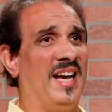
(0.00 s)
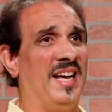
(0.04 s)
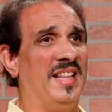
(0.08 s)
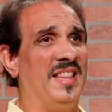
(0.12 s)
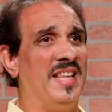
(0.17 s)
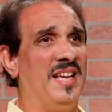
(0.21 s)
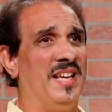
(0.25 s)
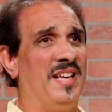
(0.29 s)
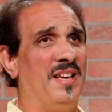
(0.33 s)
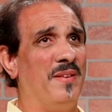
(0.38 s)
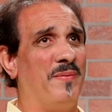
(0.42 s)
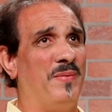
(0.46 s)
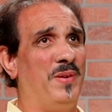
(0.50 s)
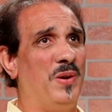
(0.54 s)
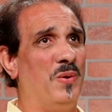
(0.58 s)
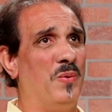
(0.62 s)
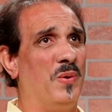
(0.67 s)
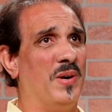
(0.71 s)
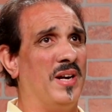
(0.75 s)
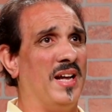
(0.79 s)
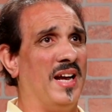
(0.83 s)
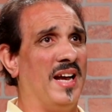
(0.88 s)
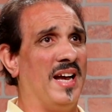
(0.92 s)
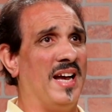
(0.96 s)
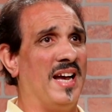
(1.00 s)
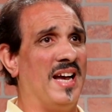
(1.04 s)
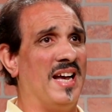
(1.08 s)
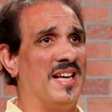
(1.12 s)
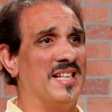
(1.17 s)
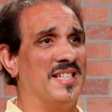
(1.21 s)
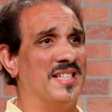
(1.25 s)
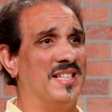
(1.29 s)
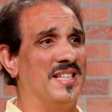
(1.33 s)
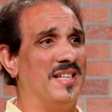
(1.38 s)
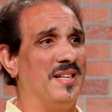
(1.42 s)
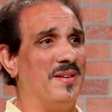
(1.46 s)
I think if you were to
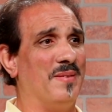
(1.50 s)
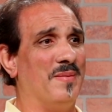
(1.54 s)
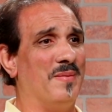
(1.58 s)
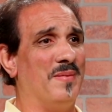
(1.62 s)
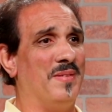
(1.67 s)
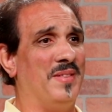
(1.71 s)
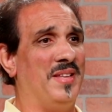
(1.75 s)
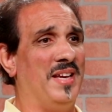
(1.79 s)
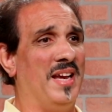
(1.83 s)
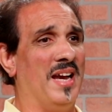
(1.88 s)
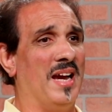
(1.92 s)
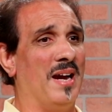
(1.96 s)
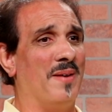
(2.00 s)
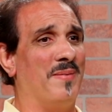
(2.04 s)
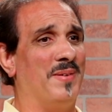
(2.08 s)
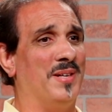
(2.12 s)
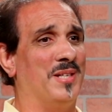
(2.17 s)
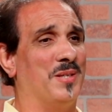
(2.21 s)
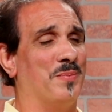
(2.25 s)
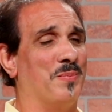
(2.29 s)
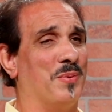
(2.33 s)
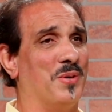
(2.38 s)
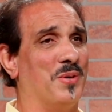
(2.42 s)
ask the average